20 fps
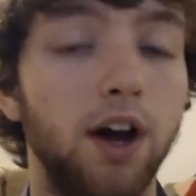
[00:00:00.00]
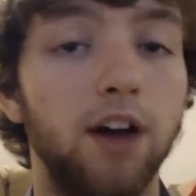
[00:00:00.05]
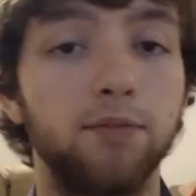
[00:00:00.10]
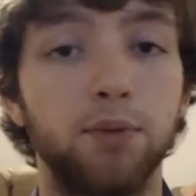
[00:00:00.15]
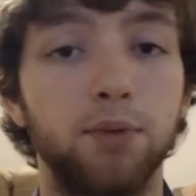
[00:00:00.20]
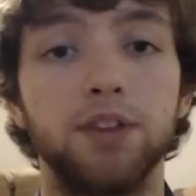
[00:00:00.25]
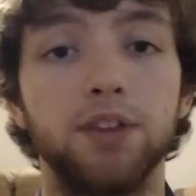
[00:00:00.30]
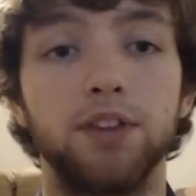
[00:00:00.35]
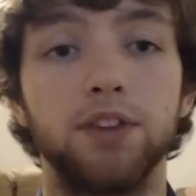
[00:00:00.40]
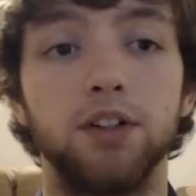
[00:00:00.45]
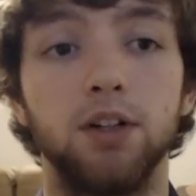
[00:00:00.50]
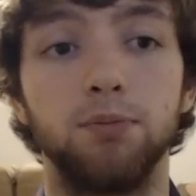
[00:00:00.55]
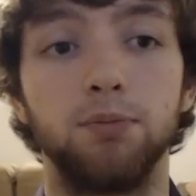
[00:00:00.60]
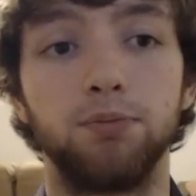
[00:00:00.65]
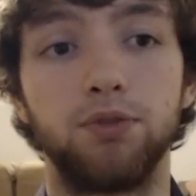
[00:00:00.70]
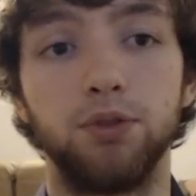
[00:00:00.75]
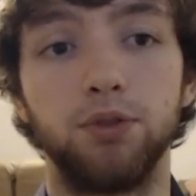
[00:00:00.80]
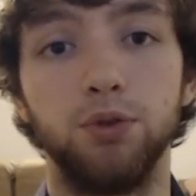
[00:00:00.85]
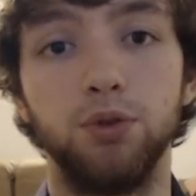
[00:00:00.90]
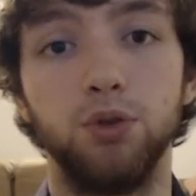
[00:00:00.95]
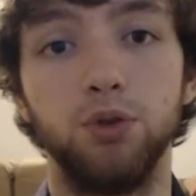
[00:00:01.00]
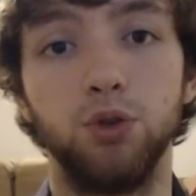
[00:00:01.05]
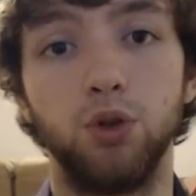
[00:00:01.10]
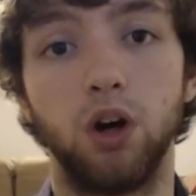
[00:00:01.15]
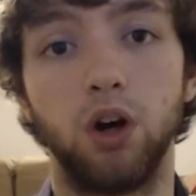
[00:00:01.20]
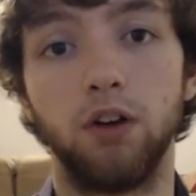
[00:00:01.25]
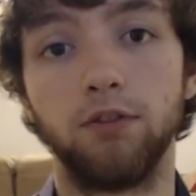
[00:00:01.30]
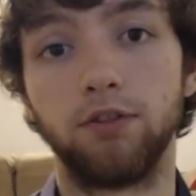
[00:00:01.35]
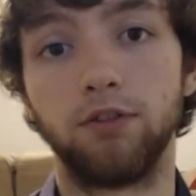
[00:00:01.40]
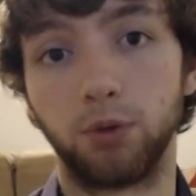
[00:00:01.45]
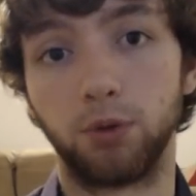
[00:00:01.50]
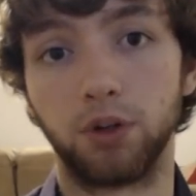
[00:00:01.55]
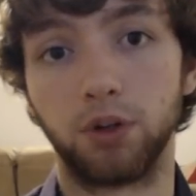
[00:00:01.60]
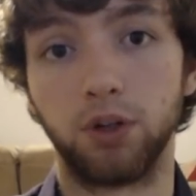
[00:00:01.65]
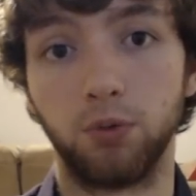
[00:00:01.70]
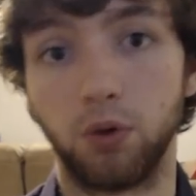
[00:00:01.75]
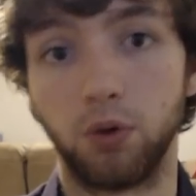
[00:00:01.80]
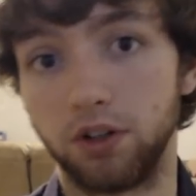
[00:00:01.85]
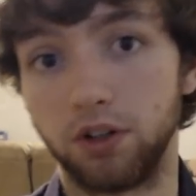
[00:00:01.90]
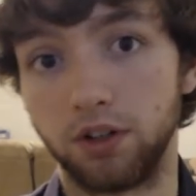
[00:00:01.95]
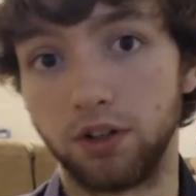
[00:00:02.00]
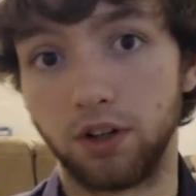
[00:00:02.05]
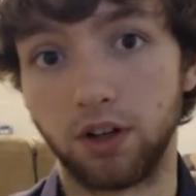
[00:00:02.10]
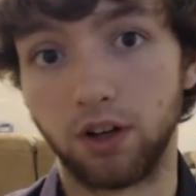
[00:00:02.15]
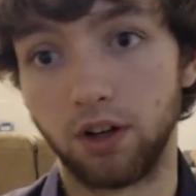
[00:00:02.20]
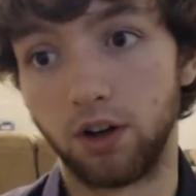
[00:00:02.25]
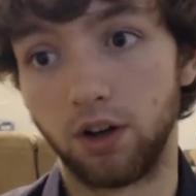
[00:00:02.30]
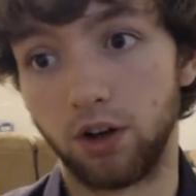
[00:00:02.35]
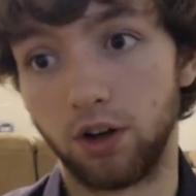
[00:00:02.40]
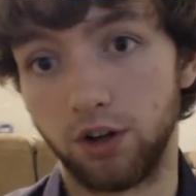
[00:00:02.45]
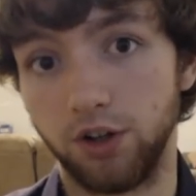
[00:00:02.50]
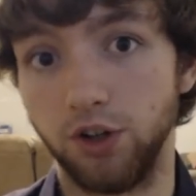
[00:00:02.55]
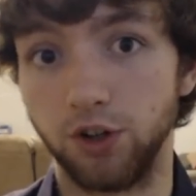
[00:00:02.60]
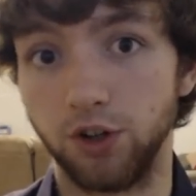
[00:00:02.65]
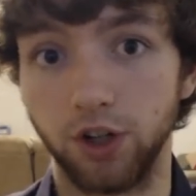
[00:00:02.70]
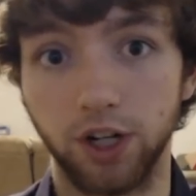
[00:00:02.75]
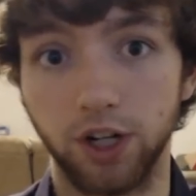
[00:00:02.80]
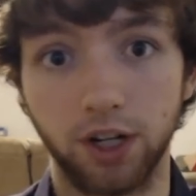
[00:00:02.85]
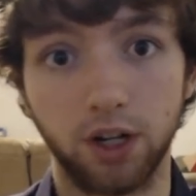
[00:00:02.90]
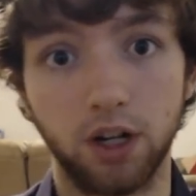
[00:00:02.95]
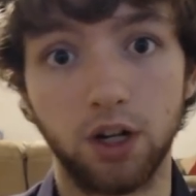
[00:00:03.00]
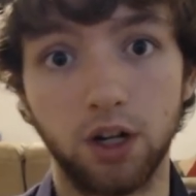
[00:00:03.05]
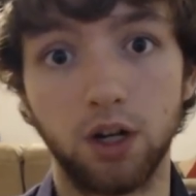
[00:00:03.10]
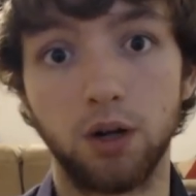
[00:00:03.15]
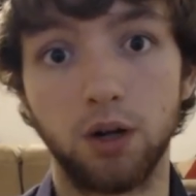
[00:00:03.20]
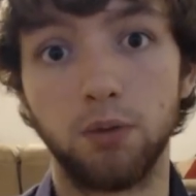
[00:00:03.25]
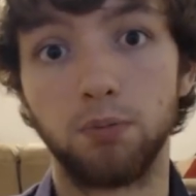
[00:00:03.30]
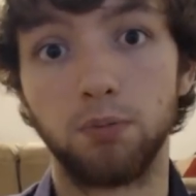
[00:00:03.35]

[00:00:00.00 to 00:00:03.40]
I brought that up to forty-one hundred